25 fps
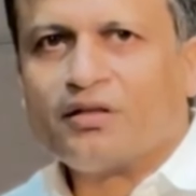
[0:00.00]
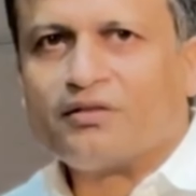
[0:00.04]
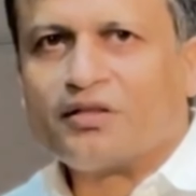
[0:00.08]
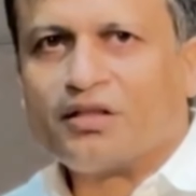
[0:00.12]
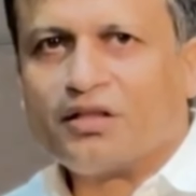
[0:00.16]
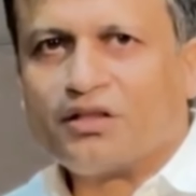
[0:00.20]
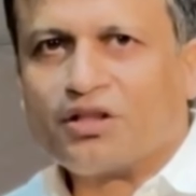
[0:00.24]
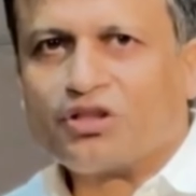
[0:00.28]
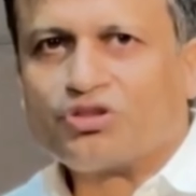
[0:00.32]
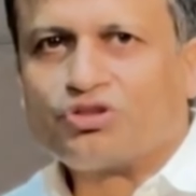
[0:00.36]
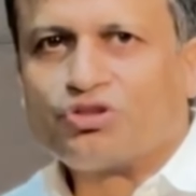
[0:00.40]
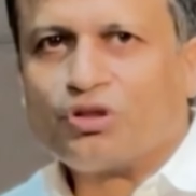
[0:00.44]

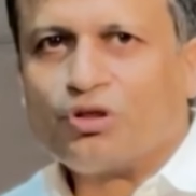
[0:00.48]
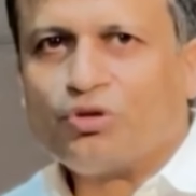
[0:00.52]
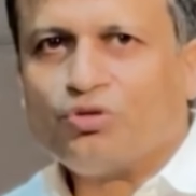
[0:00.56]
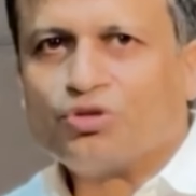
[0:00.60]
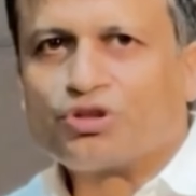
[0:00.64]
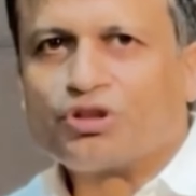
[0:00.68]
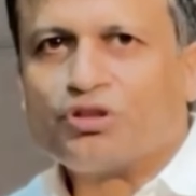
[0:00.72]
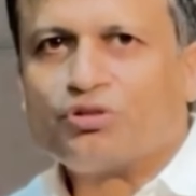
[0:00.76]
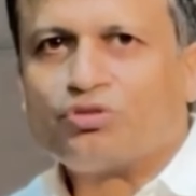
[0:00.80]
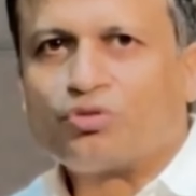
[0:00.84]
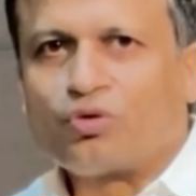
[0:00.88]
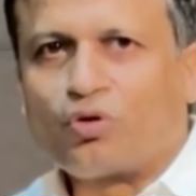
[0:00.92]
then the
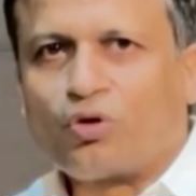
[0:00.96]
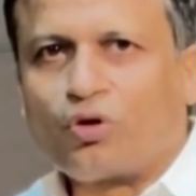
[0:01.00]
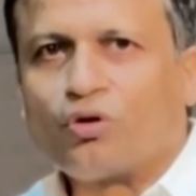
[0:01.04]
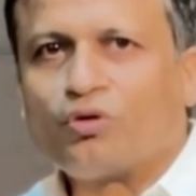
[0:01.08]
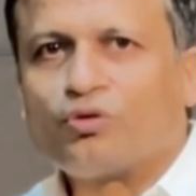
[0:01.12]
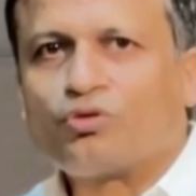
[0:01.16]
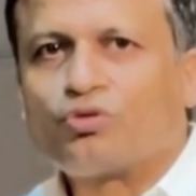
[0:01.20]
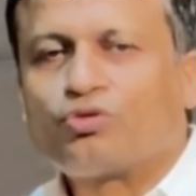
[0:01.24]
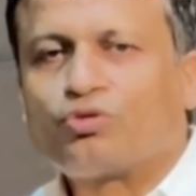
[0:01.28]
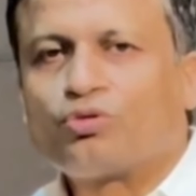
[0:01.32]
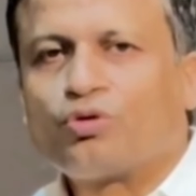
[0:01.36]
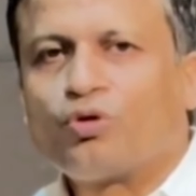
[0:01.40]
solutions
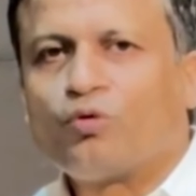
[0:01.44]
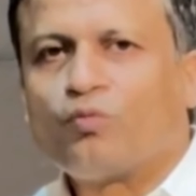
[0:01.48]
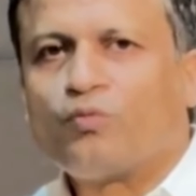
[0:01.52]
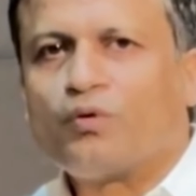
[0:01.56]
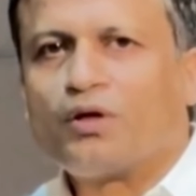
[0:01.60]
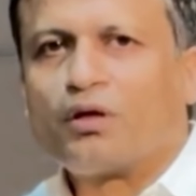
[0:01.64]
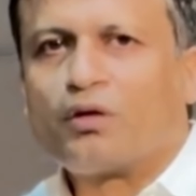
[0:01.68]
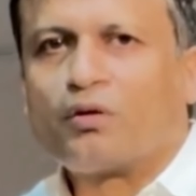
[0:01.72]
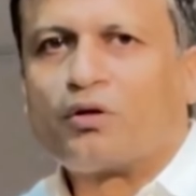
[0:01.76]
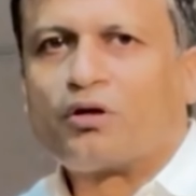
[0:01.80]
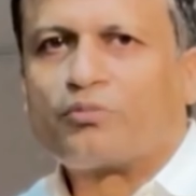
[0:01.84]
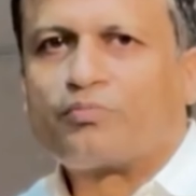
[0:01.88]
also
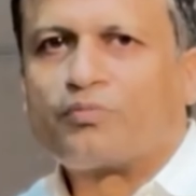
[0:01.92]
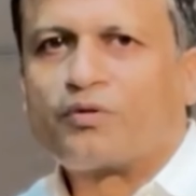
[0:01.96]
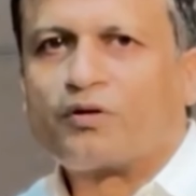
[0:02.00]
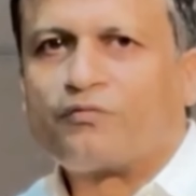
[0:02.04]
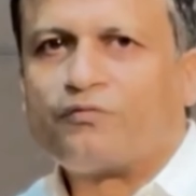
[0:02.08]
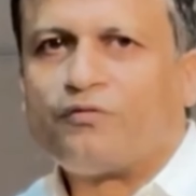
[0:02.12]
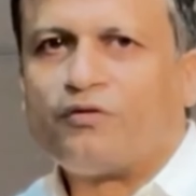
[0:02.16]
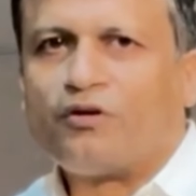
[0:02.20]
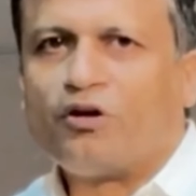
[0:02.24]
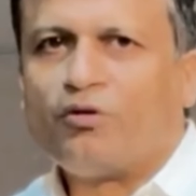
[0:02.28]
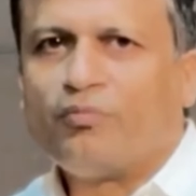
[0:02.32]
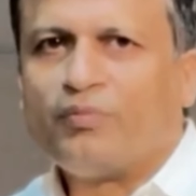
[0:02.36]
will not
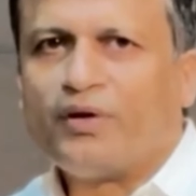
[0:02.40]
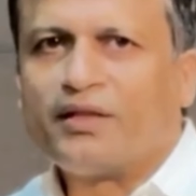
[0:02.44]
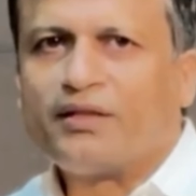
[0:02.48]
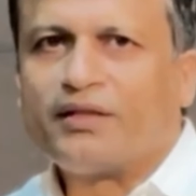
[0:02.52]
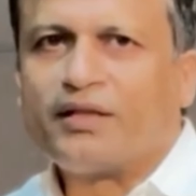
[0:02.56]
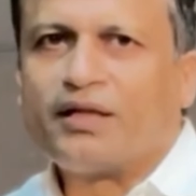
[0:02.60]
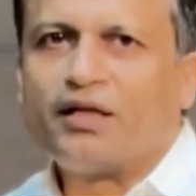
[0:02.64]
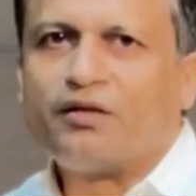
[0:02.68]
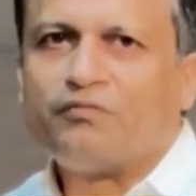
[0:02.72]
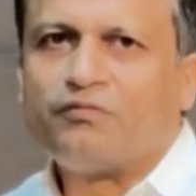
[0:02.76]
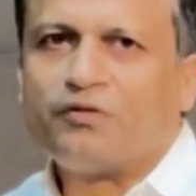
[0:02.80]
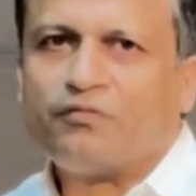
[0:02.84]
perform, and
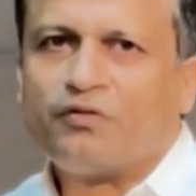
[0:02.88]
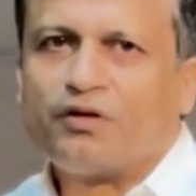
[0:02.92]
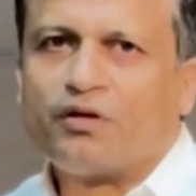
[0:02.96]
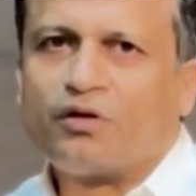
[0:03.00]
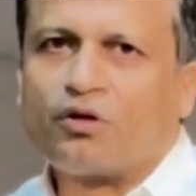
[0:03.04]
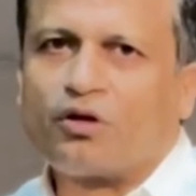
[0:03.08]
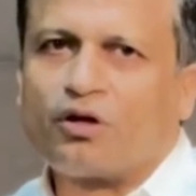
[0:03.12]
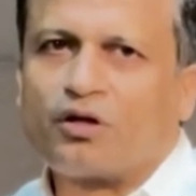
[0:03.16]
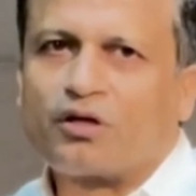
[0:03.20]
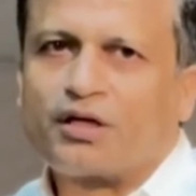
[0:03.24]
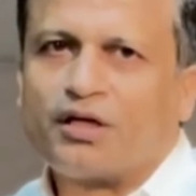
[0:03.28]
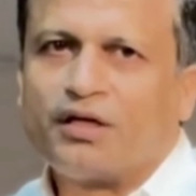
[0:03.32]
then we will
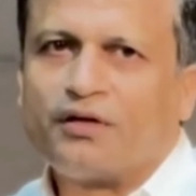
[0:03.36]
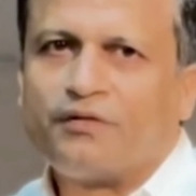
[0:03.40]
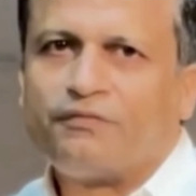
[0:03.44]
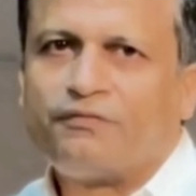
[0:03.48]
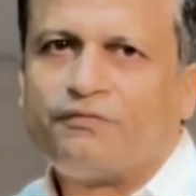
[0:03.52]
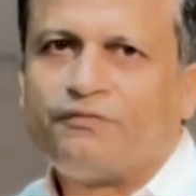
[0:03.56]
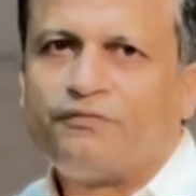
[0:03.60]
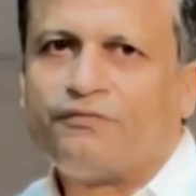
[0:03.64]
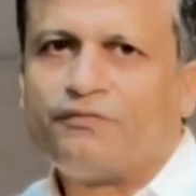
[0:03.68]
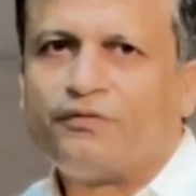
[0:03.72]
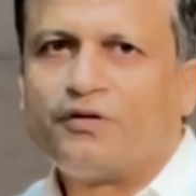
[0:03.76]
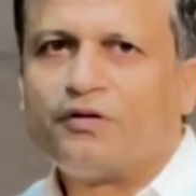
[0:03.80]
not have
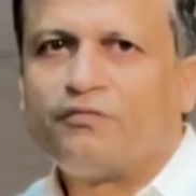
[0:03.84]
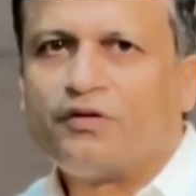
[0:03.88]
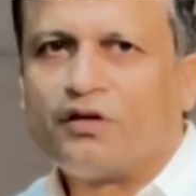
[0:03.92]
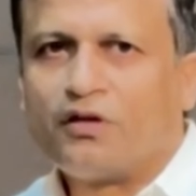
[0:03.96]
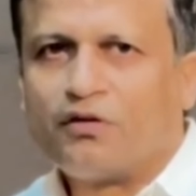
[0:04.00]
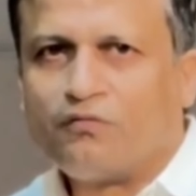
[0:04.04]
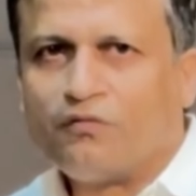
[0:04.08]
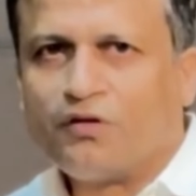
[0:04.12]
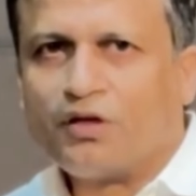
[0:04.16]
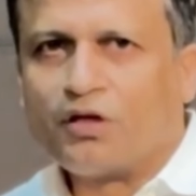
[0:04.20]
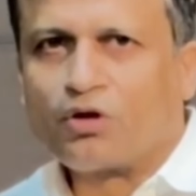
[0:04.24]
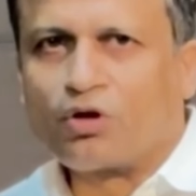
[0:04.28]

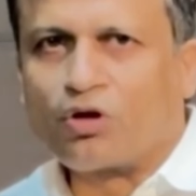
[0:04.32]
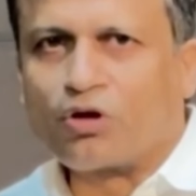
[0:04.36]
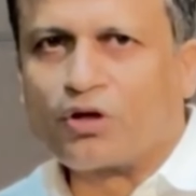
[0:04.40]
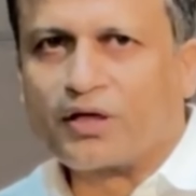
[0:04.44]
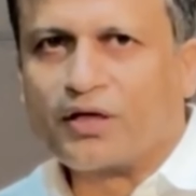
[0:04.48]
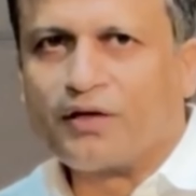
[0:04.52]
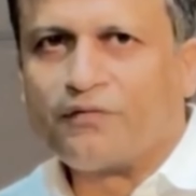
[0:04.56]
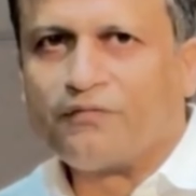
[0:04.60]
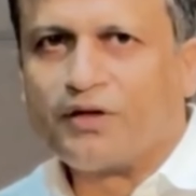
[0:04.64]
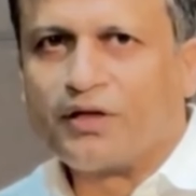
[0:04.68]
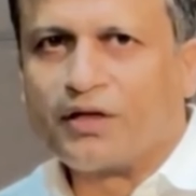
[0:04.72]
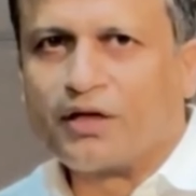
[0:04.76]

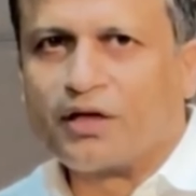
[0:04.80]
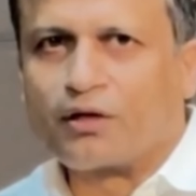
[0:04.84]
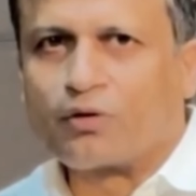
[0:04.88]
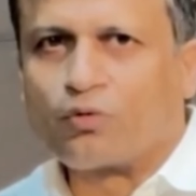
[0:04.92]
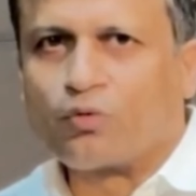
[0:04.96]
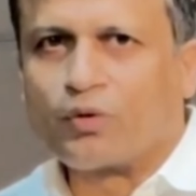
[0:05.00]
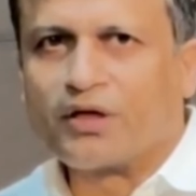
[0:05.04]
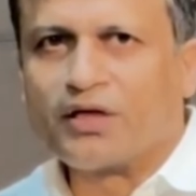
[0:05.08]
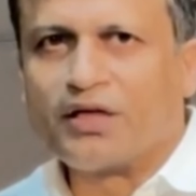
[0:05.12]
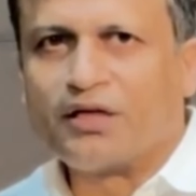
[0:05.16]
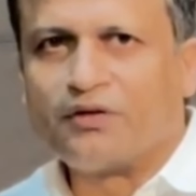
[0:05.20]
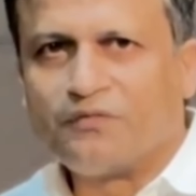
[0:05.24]
an ROI.